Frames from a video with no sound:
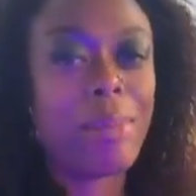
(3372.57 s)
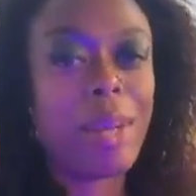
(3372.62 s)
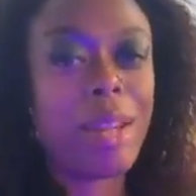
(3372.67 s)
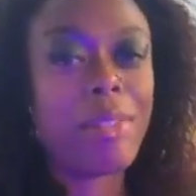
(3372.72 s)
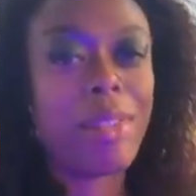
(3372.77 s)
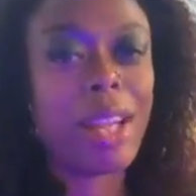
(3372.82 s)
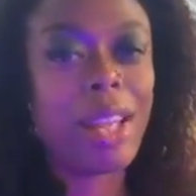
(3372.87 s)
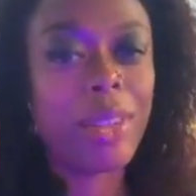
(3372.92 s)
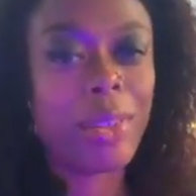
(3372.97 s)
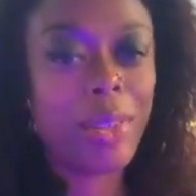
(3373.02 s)

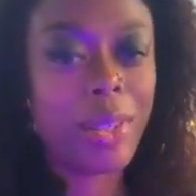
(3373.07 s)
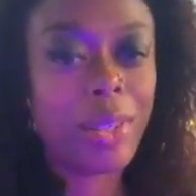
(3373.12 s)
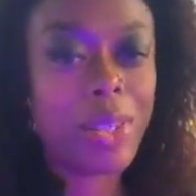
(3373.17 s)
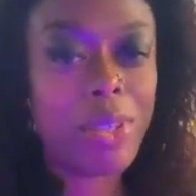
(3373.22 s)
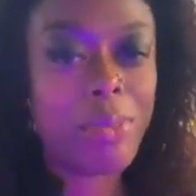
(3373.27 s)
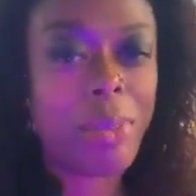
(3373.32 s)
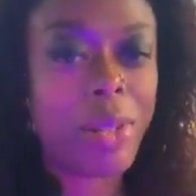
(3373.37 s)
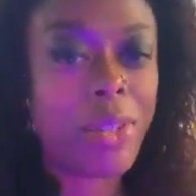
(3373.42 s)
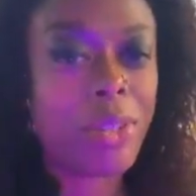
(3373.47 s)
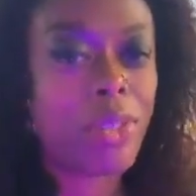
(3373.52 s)
Am I
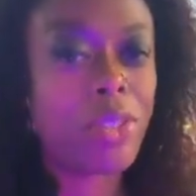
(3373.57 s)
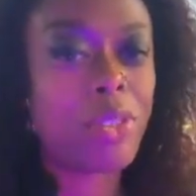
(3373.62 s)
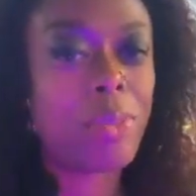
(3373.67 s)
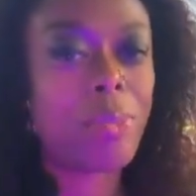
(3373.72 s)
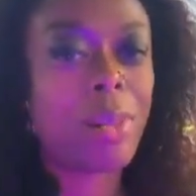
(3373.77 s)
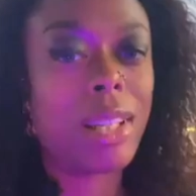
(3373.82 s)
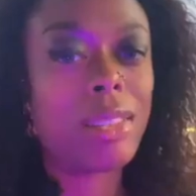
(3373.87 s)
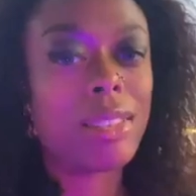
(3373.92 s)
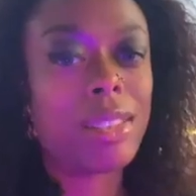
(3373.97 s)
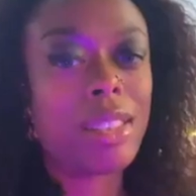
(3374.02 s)
valuing this
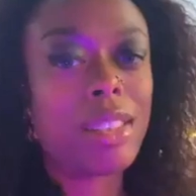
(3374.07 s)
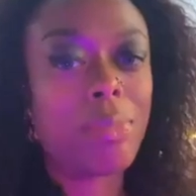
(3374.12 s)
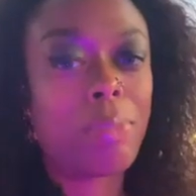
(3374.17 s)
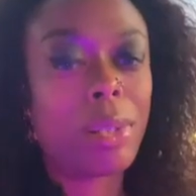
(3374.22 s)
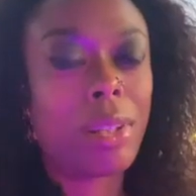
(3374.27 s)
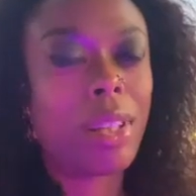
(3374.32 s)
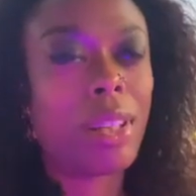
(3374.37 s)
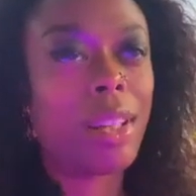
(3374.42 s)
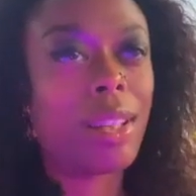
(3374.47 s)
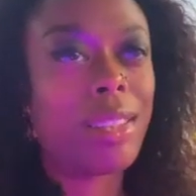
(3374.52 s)
person's
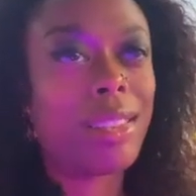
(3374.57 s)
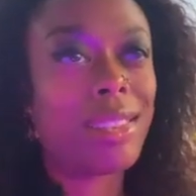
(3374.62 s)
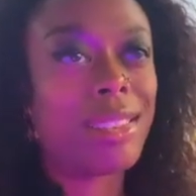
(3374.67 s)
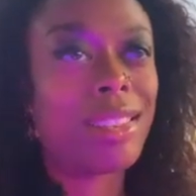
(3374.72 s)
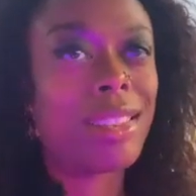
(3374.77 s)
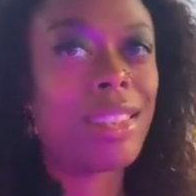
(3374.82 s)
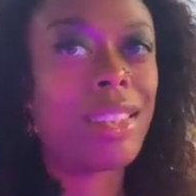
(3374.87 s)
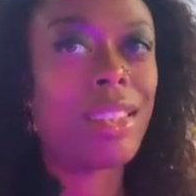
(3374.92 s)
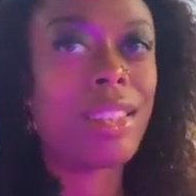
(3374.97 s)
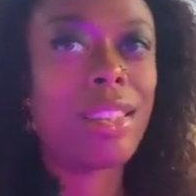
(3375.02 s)
presence beyond